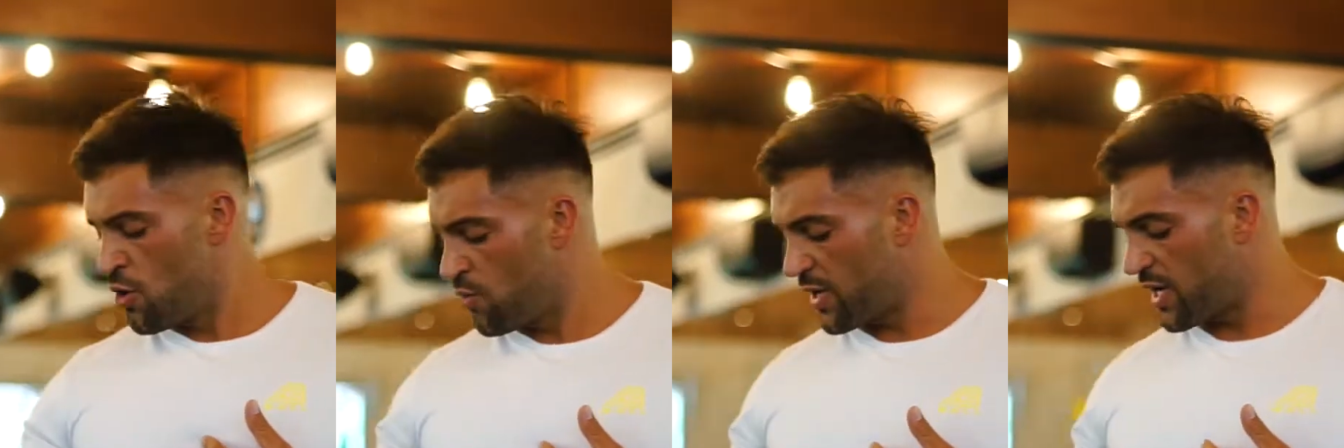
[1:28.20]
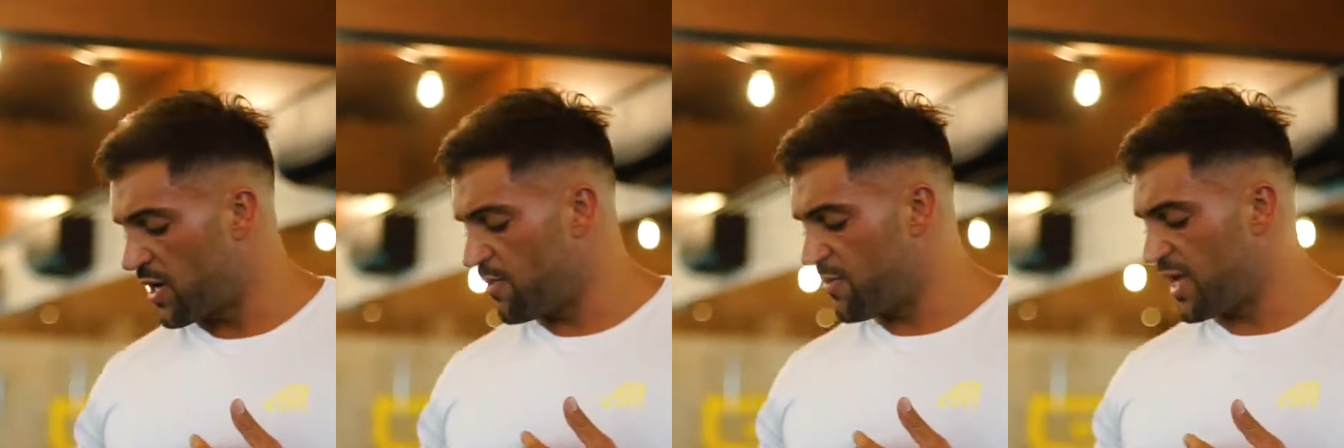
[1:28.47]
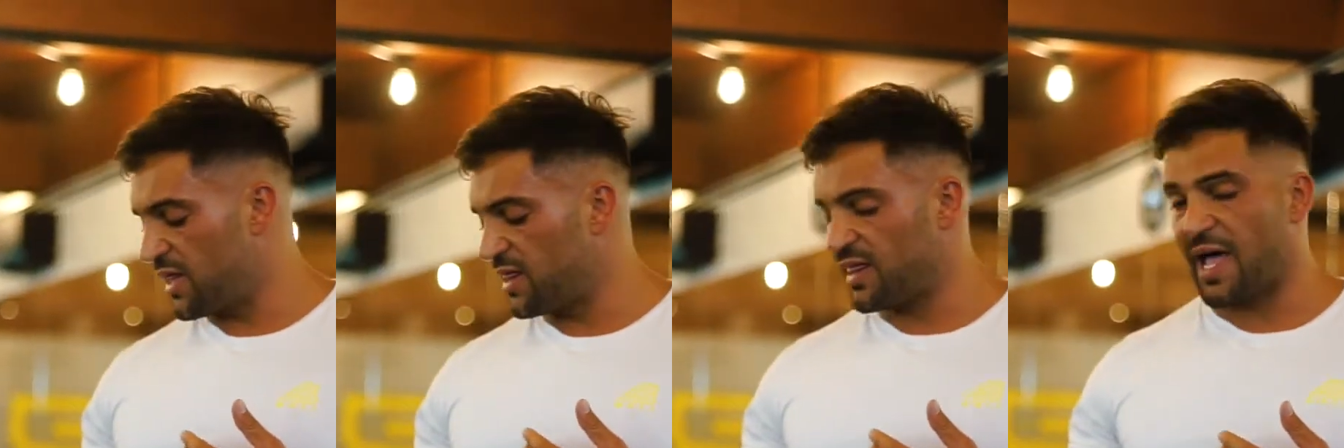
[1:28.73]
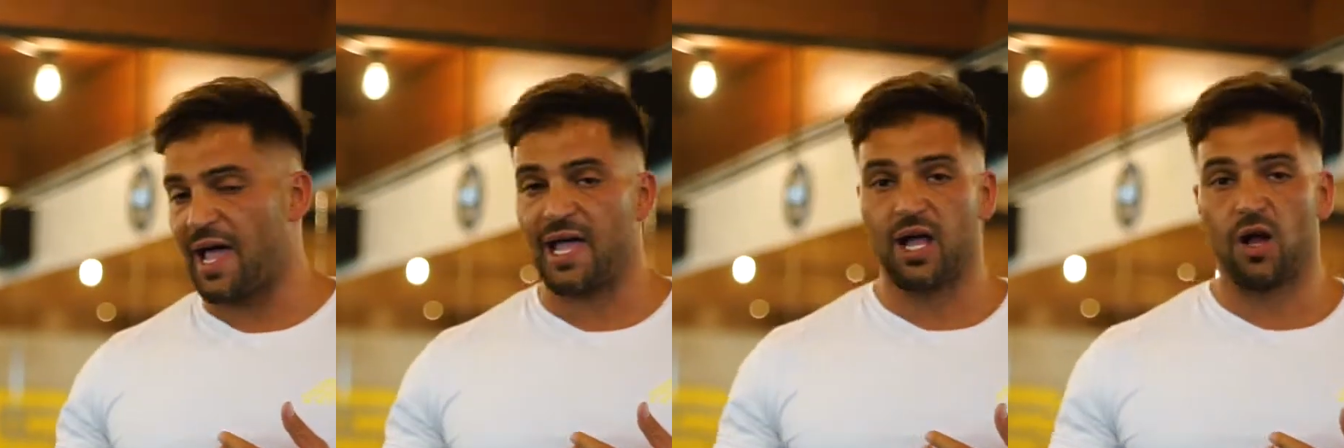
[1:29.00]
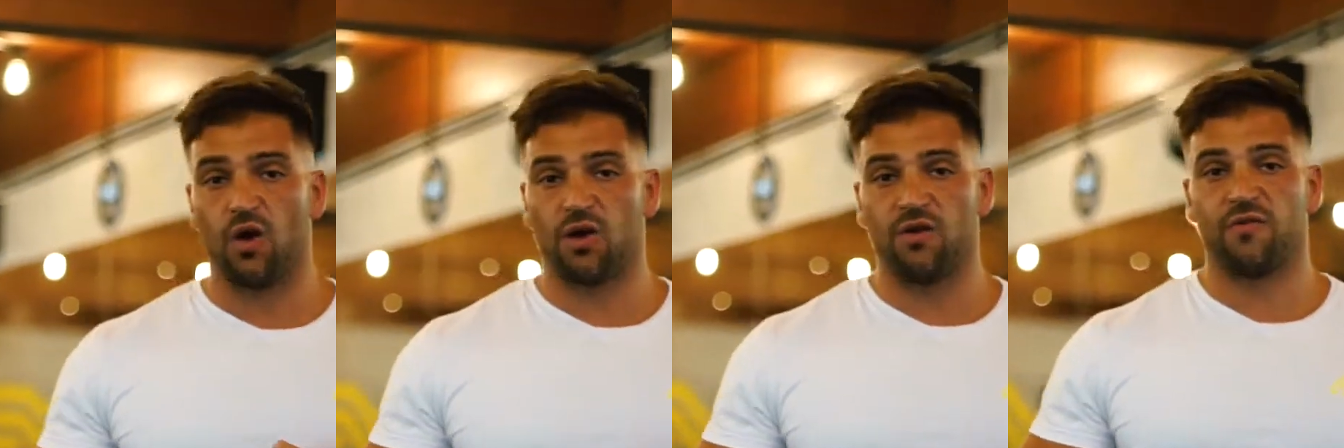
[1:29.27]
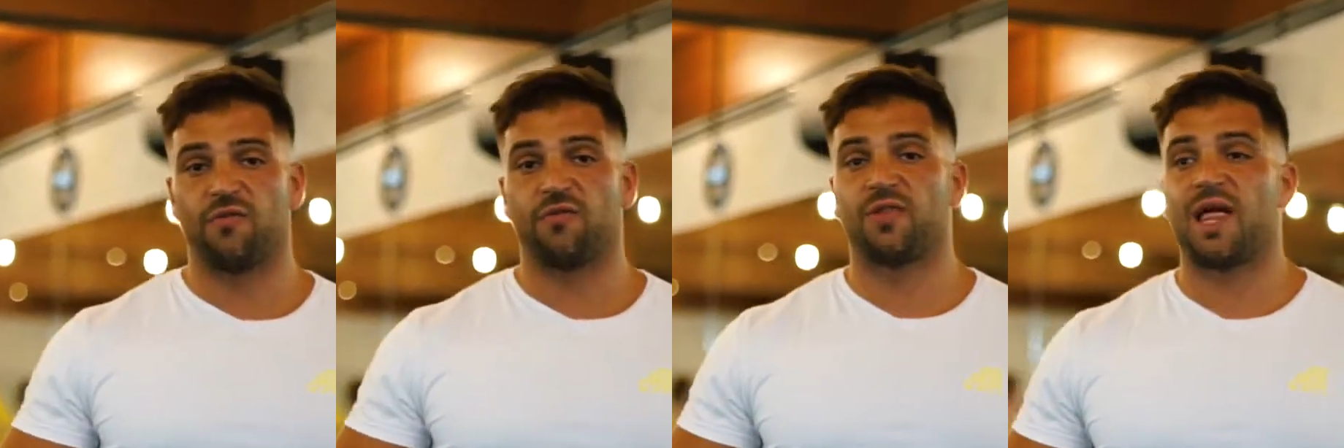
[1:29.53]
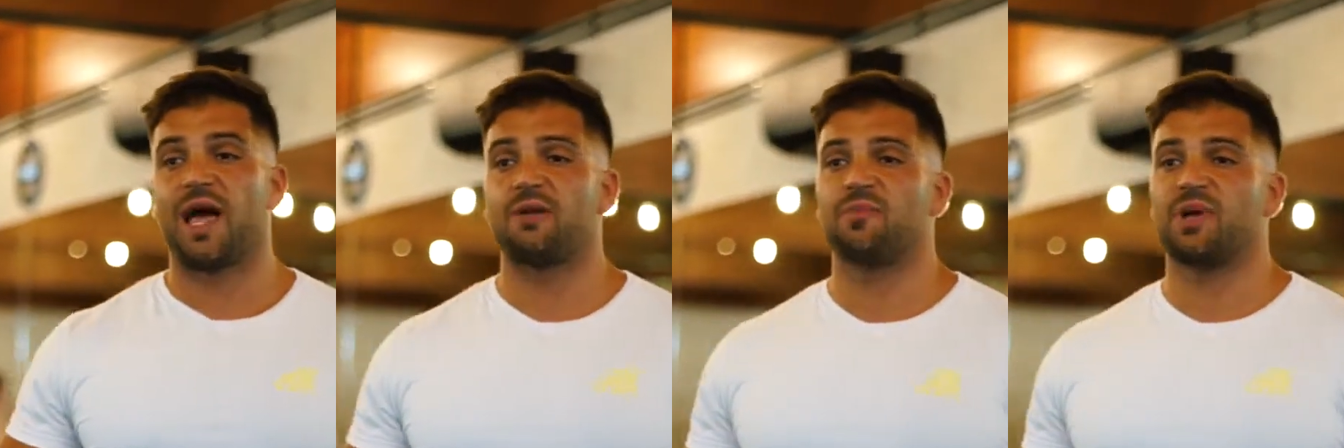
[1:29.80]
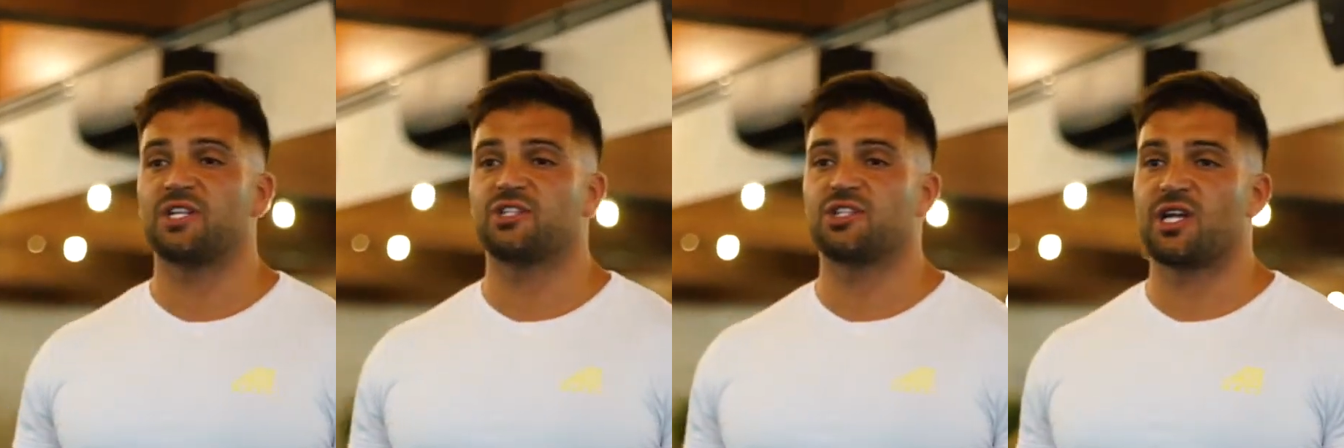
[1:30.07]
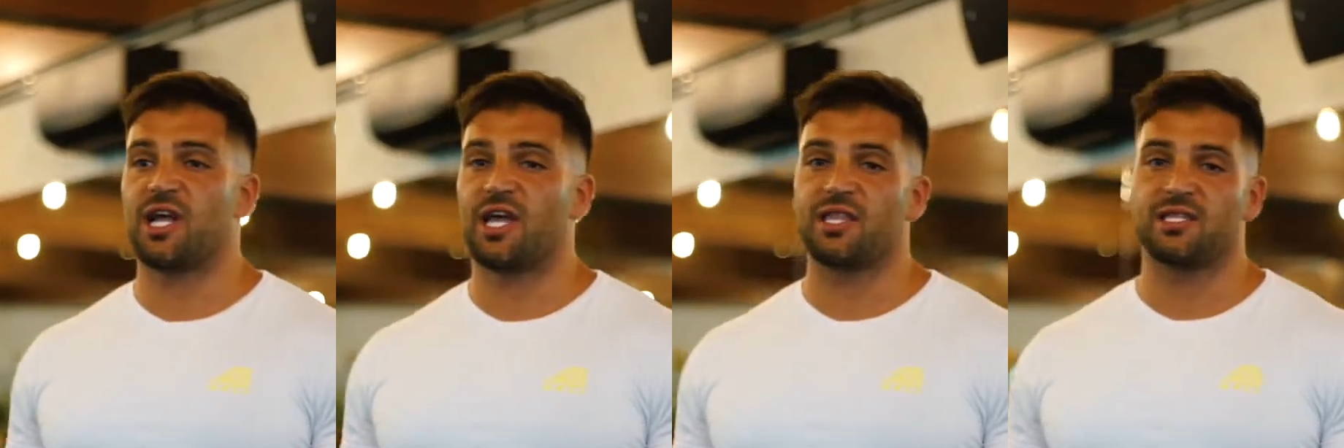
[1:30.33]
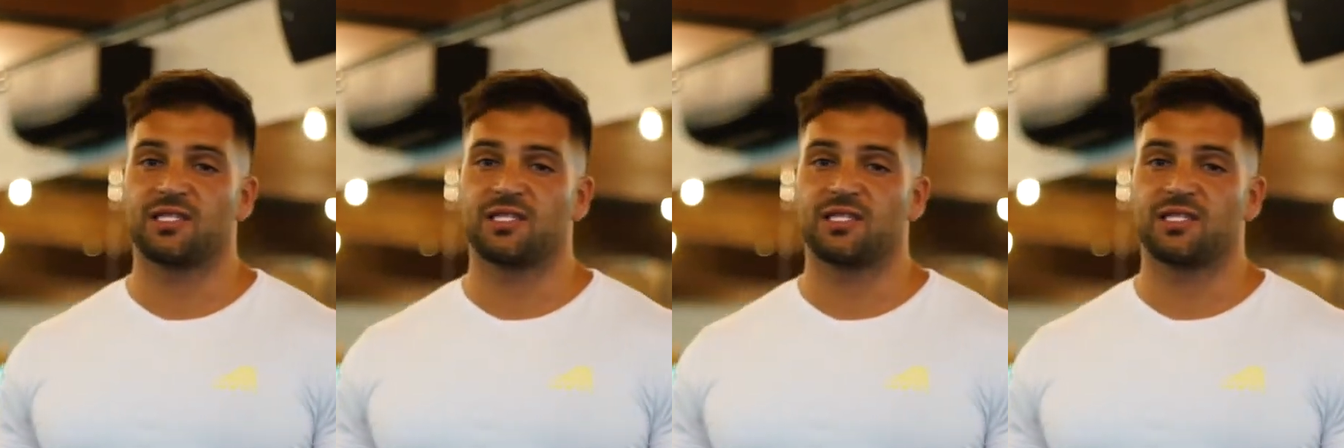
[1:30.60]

We're going to be laying on a flat bench today.